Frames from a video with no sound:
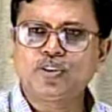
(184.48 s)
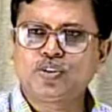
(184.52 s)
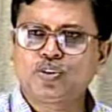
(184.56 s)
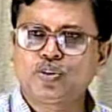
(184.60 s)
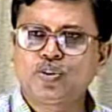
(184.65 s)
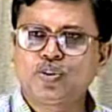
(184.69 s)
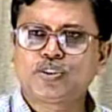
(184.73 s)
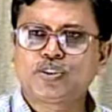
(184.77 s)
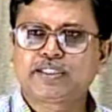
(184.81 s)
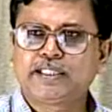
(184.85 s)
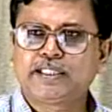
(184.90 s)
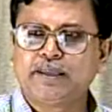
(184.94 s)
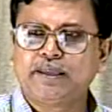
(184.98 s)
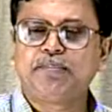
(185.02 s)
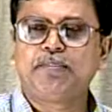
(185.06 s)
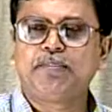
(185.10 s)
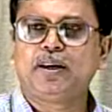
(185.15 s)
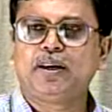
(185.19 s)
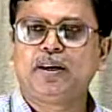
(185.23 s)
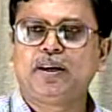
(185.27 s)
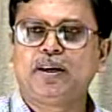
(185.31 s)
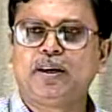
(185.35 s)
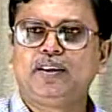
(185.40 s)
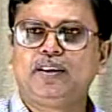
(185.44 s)
source
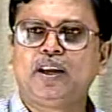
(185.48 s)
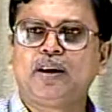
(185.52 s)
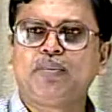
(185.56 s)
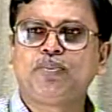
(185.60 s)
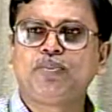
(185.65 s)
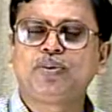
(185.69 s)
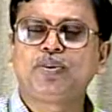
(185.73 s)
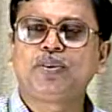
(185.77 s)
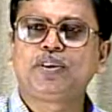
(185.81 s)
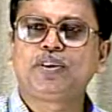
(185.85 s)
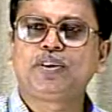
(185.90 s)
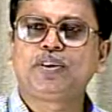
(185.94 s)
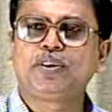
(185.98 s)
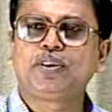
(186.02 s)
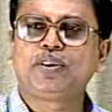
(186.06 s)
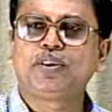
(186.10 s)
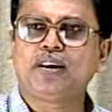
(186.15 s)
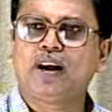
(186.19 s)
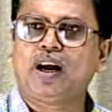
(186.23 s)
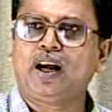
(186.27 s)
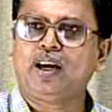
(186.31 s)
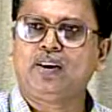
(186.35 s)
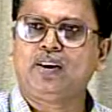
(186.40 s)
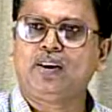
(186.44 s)
chamber you have to create
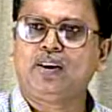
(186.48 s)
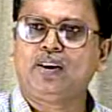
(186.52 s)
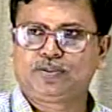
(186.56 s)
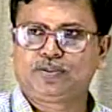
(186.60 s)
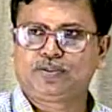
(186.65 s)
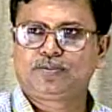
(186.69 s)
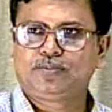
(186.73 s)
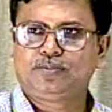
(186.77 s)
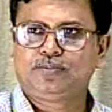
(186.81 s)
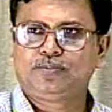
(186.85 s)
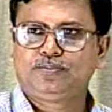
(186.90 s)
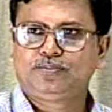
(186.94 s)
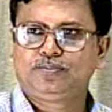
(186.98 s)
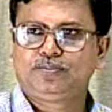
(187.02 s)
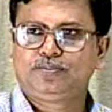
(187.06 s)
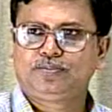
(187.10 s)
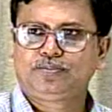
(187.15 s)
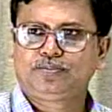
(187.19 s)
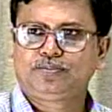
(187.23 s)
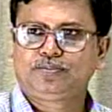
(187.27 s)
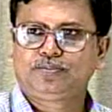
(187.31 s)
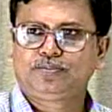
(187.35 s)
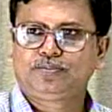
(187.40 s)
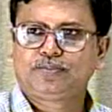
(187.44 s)
ions
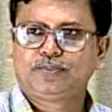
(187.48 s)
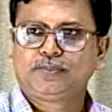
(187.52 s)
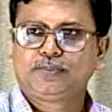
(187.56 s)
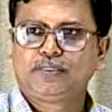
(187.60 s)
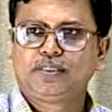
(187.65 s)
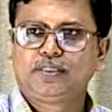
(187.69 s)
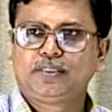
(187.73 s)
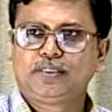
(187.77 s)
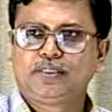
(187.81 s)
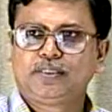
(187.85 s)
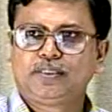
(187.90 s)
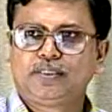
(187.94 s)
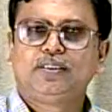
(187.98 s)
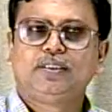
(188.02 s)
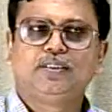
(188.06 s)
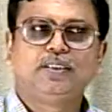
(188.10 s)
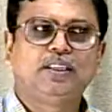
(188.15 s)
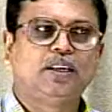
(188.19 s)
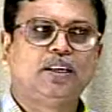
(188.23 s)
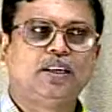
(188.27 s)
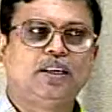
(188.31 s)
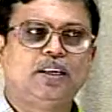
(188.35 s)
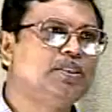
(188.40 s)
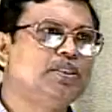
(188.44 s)

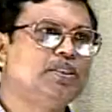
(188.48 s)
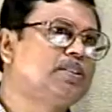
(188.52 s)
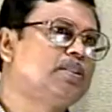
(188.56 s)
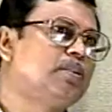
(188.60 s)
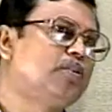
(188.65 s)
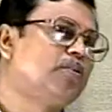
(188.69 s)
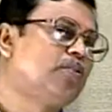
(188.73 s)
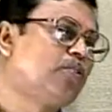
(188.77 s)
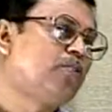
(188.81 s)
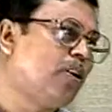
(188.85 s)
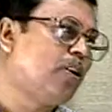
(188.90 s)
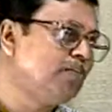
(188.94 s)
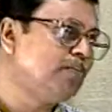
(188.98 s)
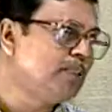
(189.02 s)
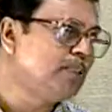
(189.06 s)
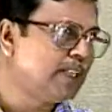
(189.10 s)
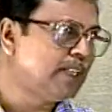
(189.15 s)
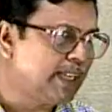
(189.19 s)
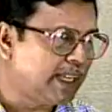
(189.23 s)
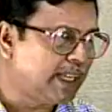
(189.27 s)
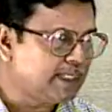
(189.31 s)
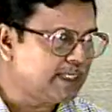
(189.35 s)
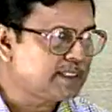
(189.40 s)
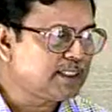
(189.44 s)
that means from the
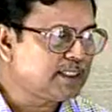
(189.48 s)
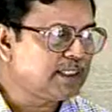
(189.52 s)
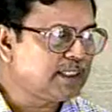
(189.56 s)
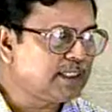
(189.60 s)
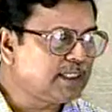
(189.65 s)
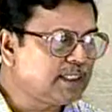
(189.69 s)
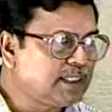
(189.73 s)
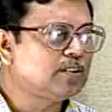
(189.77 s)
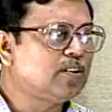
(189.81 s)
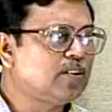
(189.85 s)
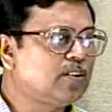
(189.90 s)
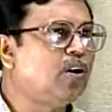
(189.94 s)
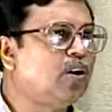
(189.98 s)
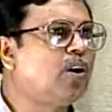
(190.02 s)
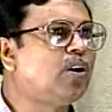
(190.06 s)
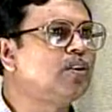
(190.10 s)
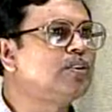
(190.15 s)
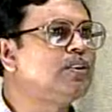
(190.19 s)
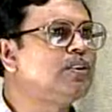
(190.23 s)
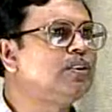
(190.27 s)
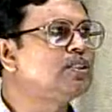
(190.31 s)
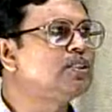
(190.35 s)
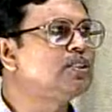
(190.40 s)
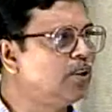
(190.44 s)
gaseous or
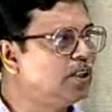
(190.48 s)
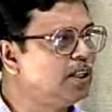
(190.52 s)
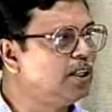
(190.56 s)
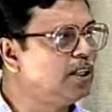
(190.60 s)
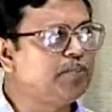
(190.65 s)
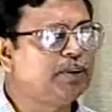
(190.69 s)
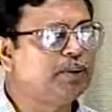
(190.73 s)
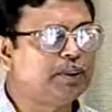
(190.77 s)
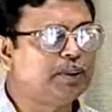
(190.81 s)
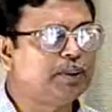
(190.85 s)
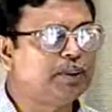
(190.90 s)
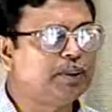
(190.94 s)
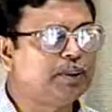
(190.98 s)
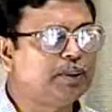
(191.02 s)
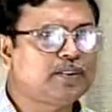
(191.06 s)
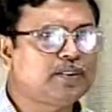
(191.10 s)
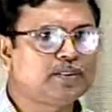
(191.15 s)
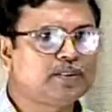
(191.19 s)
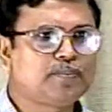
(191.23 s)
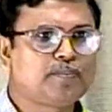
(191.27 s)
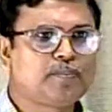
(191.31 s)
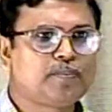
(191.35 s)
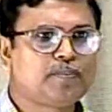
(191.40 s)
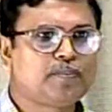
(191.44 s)
the solid vapor
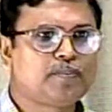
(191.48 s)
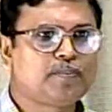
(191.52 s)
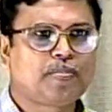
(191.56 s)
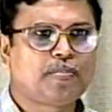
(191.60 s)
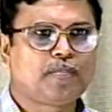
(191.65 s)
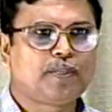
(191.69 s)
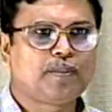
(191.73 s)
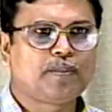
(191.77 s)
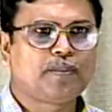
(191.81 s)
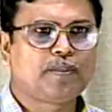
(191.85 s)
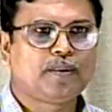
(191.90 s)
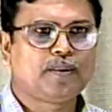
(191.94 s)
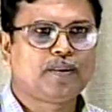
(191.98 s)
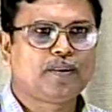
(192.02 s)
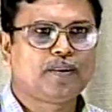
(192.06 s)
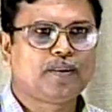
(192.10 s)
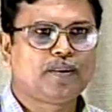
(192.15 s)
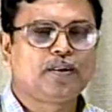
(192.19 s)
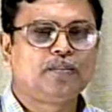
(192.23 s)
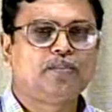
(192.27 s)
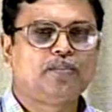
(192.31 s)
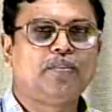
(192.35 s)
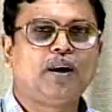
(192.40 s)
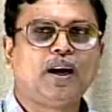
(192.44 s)

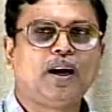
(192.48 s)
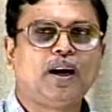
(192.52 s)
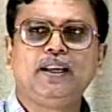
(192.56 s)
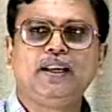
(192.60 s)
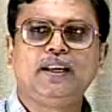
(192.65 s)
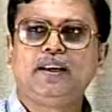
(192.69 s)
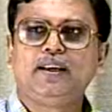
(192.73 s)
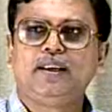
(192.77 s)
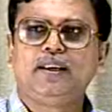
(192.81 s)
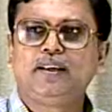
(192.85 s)
by